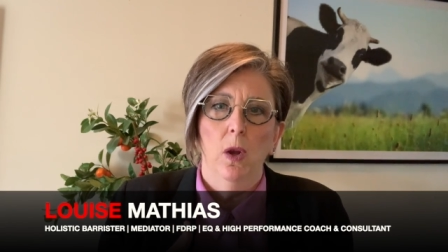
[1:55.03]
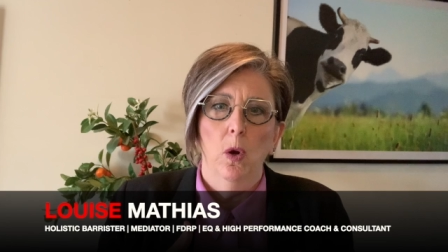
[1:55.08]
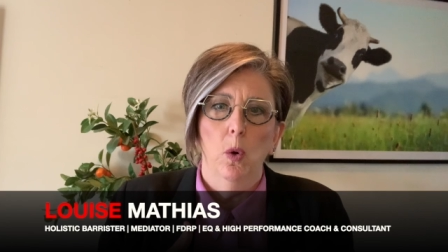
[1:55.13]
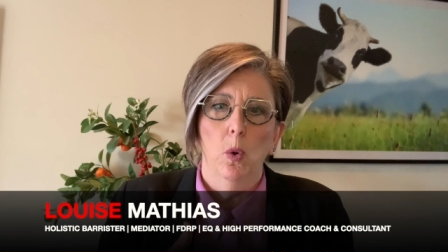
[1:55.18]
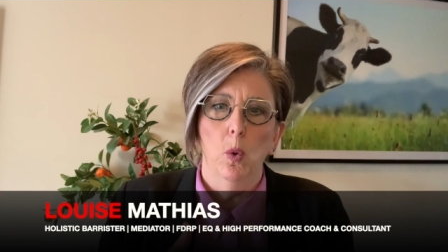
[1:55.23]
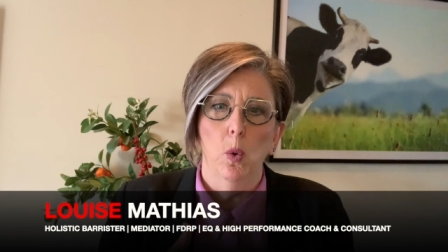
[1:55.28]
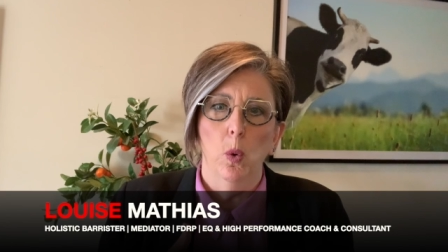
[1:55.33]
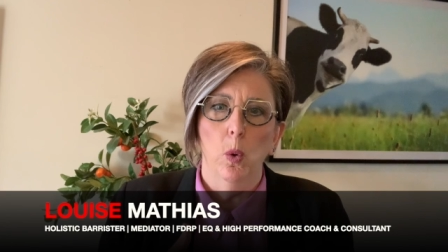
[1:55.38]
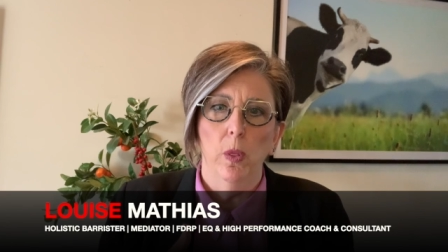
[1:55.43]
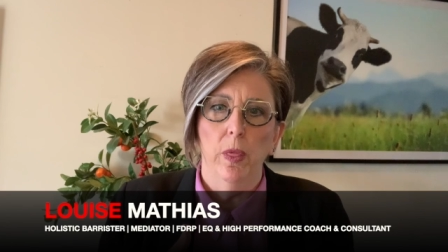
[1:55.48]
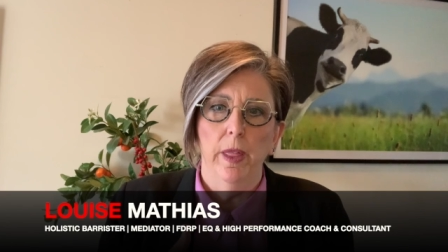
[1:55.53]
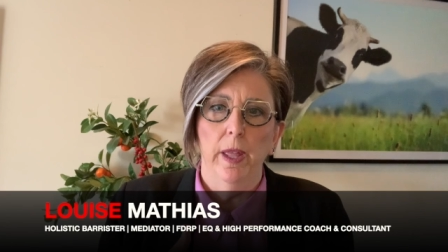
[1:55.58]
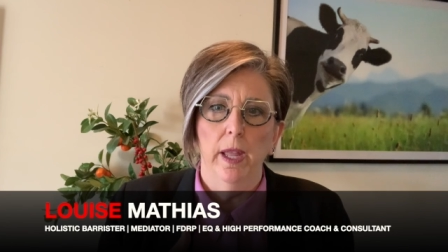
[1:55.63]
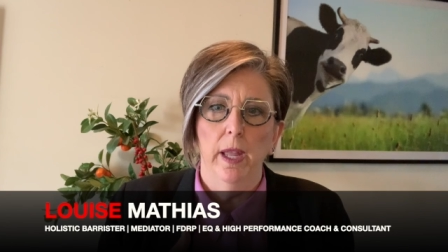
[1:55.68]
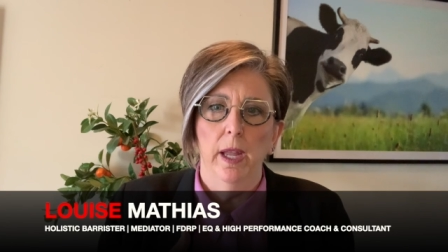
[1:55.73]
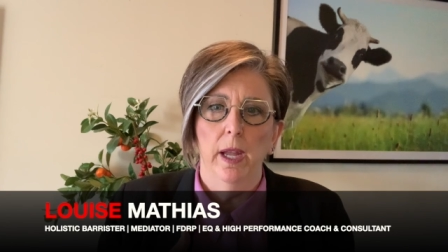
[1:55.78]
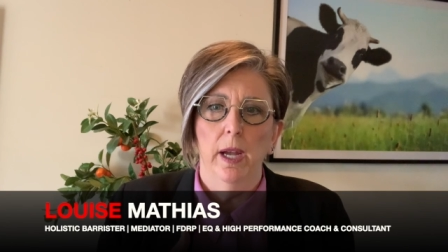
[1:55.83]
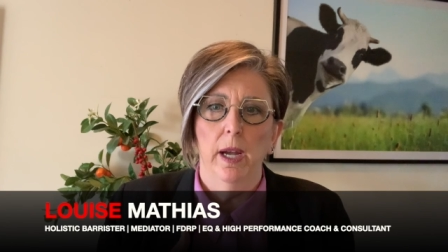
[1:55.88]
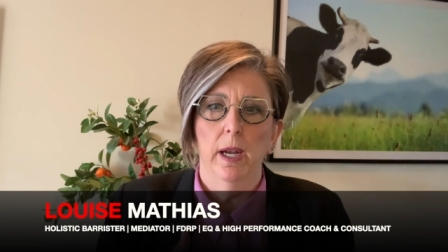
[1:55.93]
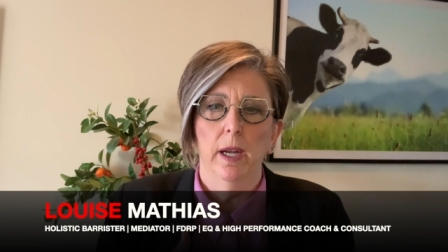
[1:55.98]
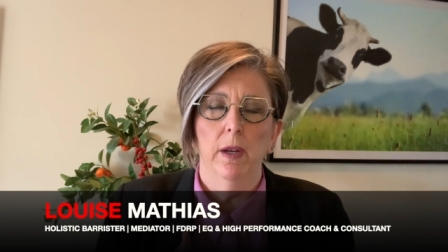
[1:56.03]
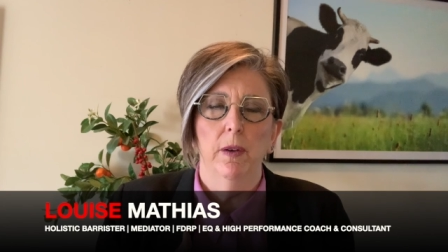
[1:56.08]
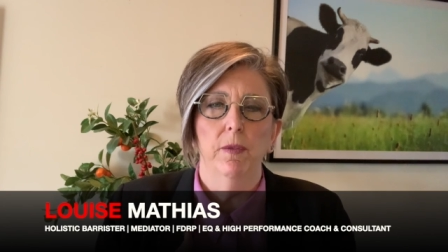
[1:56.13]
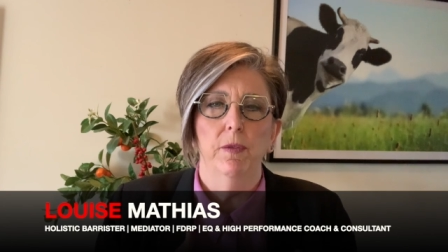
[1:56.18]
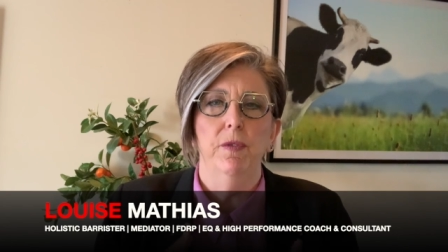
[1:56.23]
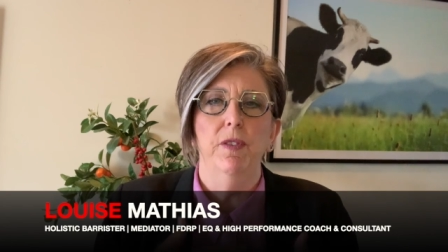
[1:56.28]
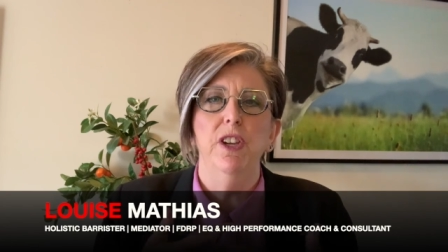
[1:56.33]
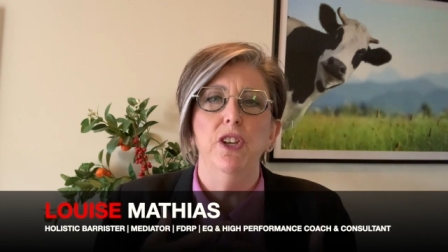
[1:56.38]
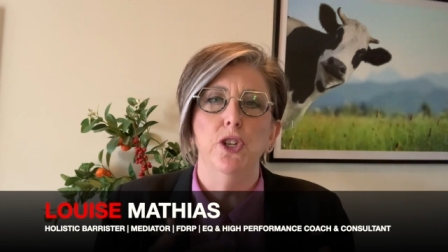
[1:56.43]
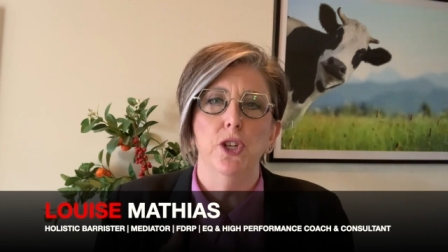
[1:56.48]
or their
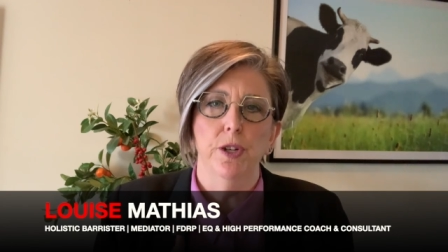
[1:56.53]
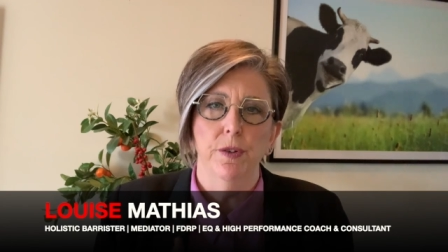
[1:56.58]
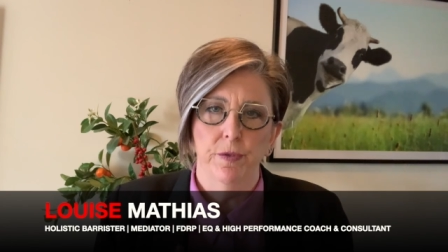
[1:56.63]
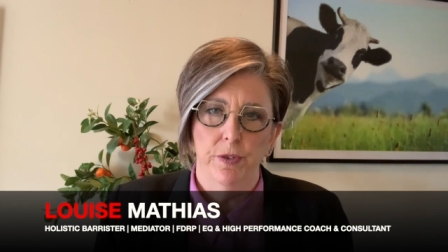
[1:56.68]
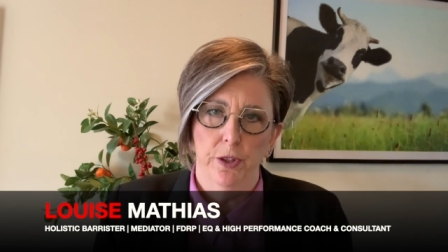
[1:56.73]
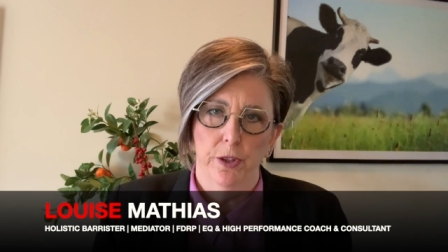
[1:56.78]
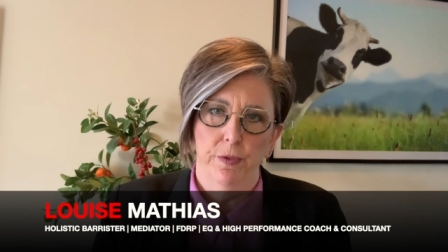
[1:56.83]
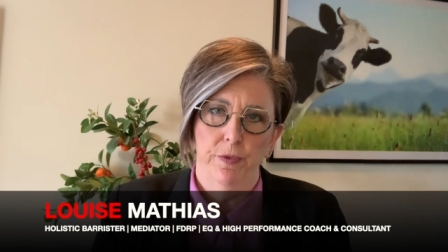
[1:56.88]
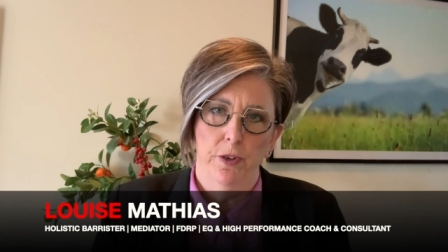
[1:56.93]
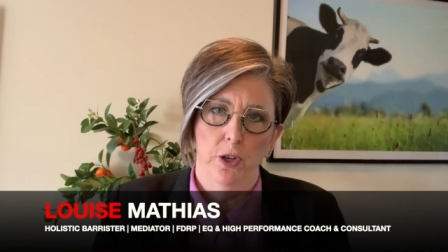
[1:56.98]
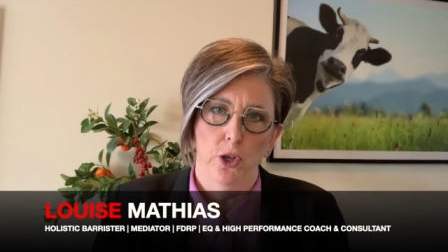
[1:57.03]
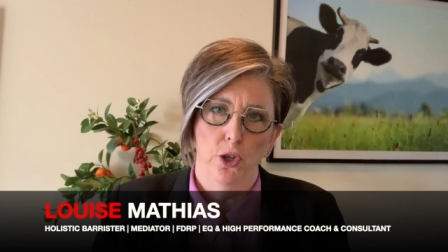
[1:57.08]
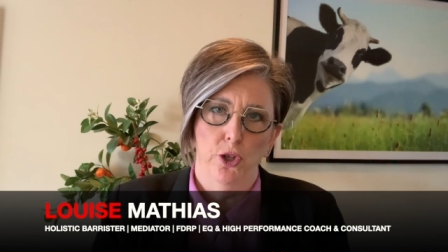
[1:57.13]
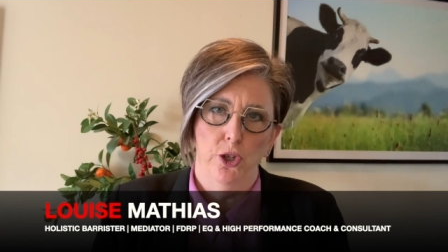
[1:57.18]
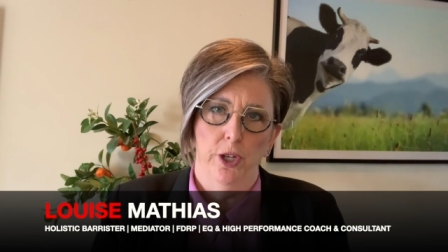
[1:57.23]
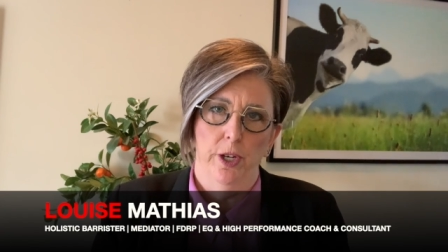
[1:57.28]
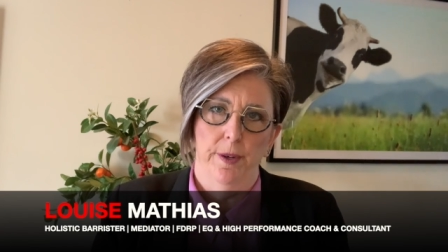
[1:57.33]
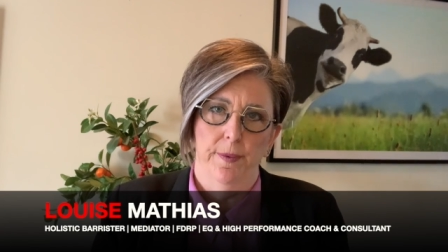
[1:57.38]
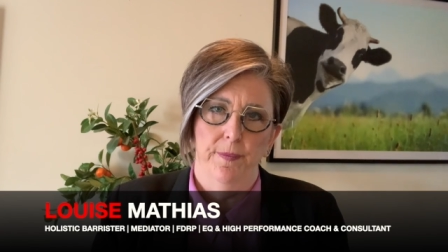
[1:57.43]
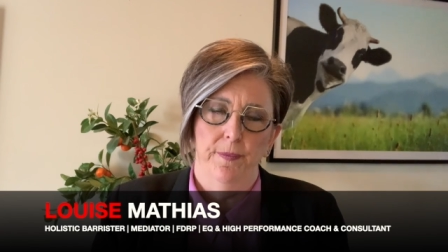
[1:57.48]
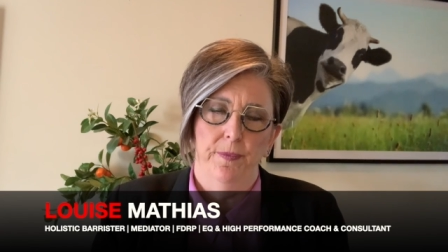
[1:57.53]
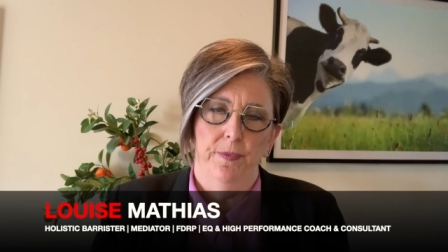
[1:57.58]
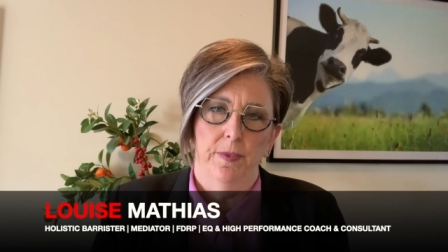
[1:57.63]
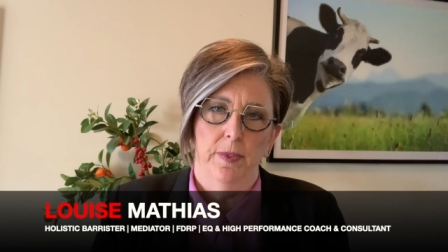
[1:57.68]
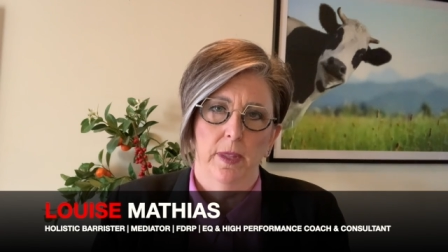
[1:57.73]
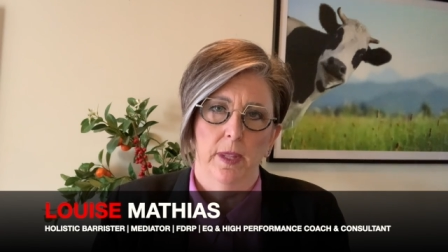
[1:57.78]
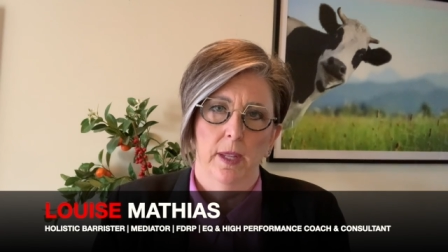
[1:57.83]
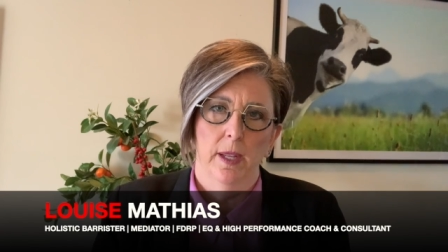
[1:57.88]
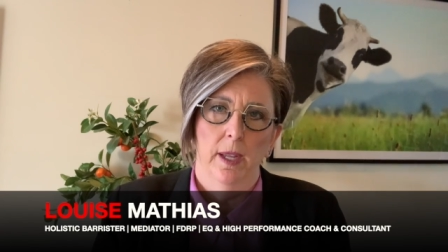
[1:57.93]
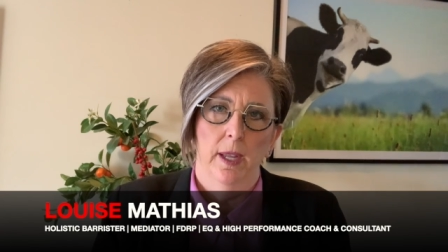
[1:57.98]
vision for the future.
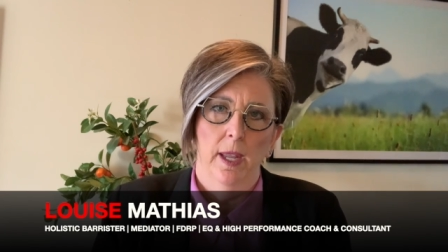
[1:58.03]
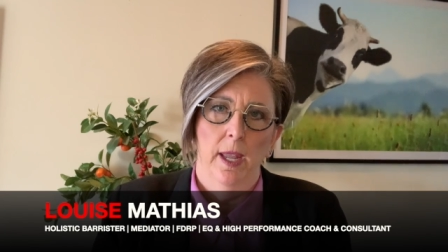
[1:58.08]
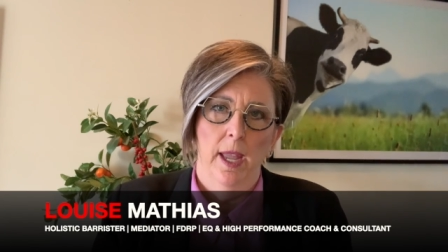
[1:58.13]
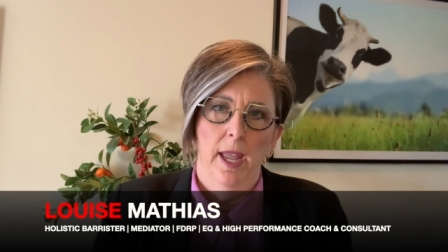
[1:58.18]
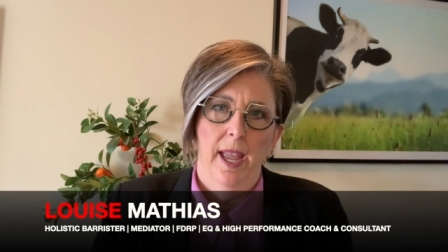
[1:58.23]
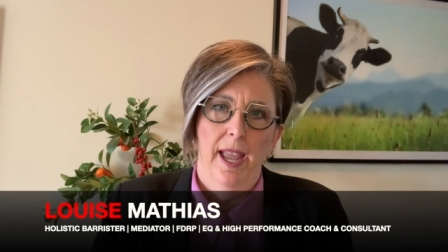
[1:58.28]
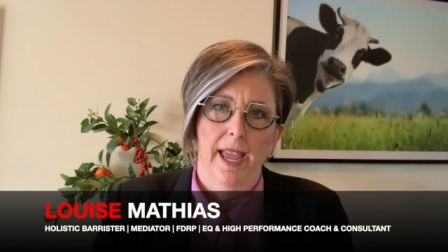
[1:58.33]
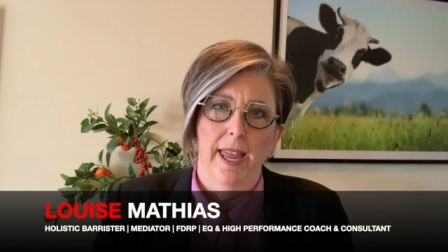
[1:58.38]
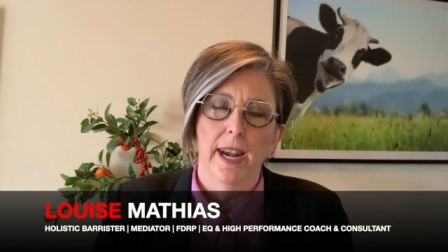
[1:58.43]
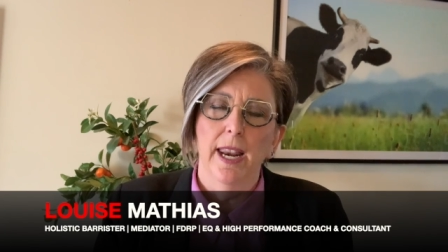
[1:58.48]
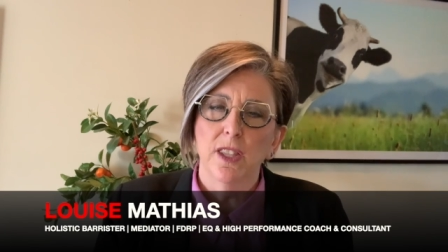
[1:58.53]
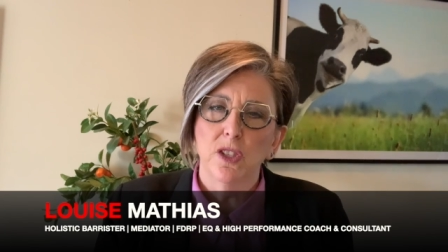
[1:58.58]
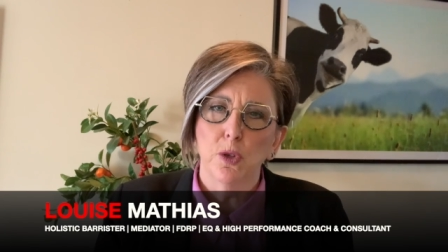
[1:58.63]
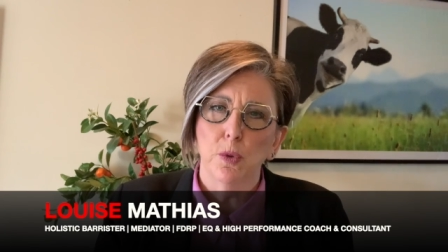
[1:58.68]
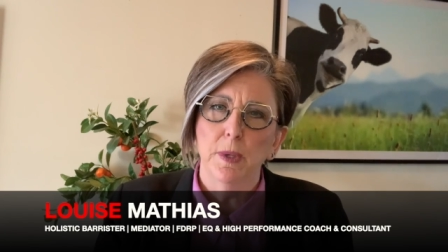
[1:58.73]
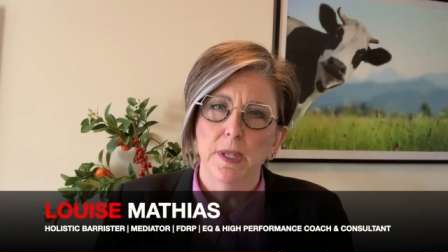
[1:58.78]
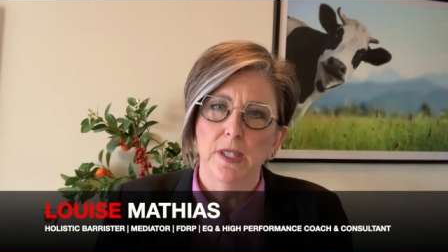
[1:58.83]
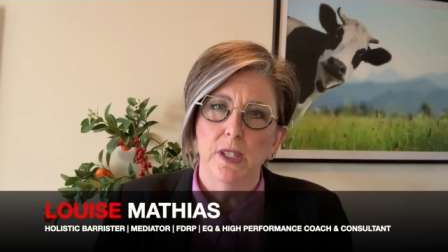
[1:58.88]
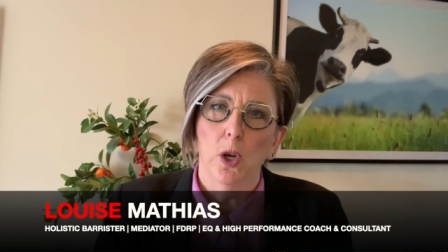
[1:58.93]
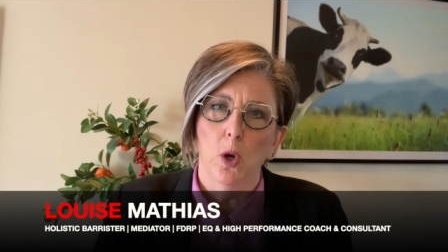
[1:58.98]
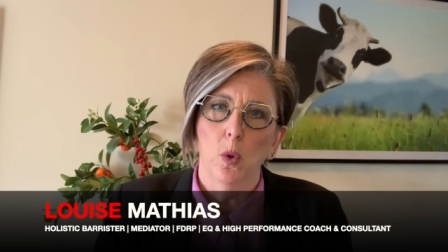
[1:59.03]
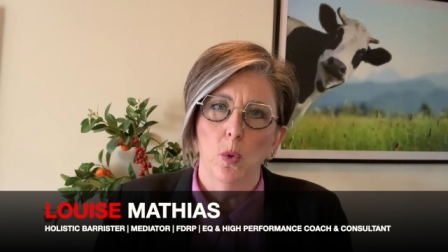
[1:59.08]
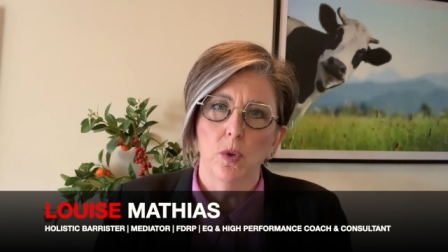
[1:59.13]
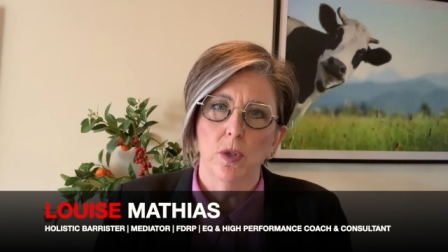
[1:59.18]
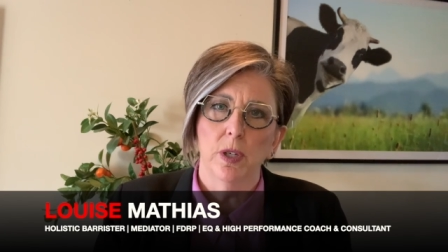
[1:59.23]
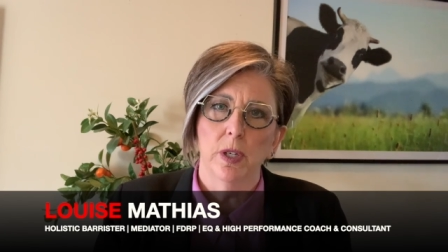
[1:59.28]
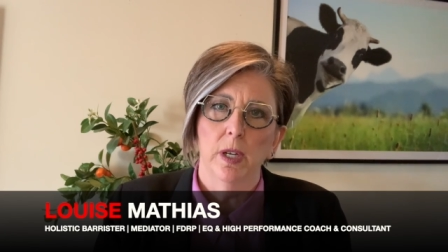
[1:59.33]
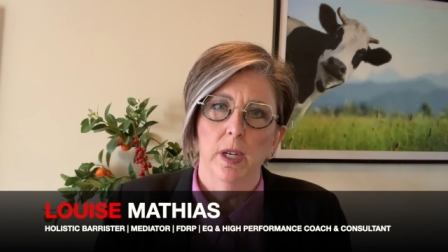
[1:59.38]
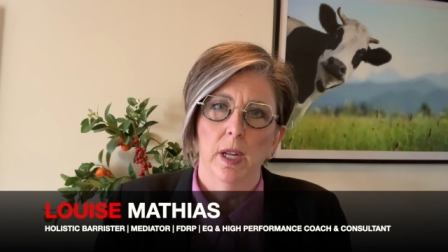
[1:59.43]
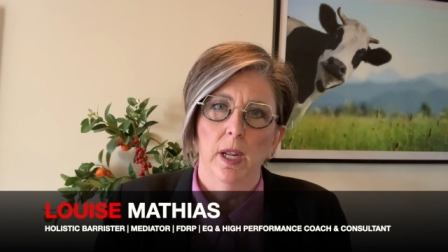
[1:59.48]
And as a result,